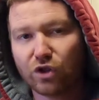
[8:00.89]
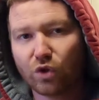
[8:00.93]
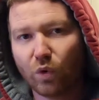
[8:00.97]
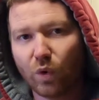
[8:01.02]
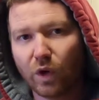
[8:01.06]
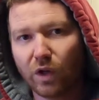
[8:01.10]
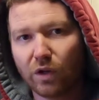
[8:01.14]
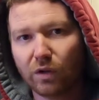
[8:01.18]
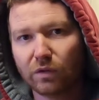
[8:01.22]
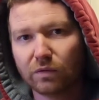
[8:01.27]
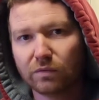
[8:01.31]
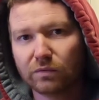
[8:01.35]

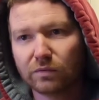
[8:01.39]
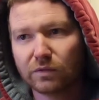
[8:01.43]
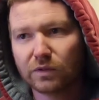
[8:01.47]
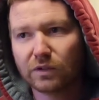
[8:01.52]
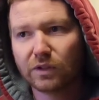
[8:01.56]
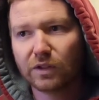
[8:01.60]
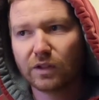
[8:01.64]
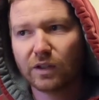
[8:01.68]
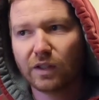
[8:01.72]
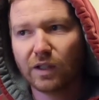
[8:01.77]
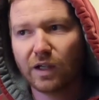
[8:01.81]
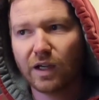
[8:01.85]
oil,
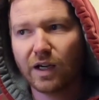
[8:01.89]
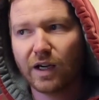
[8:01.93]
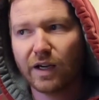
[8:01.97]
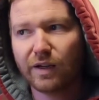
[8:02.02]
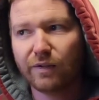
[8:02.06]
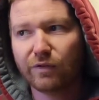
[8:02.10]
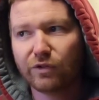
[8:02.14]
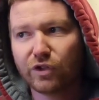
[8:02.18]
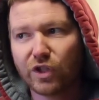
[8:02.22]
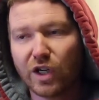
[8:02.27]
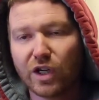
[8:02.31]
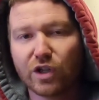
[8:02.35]

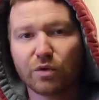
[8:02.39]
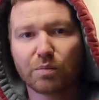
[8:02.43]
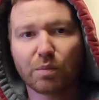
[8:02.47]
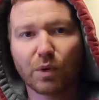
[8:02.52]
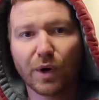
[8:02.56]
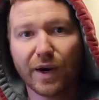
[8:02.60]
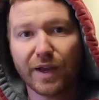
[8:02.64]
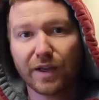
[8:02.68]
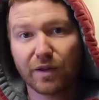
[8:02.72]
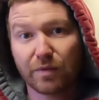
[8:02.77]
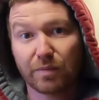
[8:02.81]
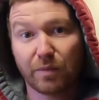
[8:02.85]
I've changed
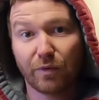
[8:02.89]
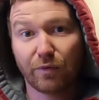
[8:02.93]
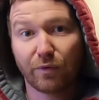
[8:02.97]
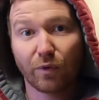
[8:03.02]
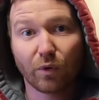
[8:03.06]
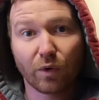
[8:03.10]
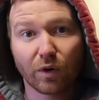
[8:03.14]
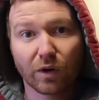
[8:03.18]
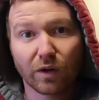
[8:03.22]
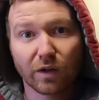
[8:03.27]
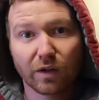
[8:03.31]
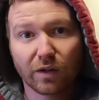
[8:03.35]
brakes
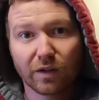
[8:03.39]
before,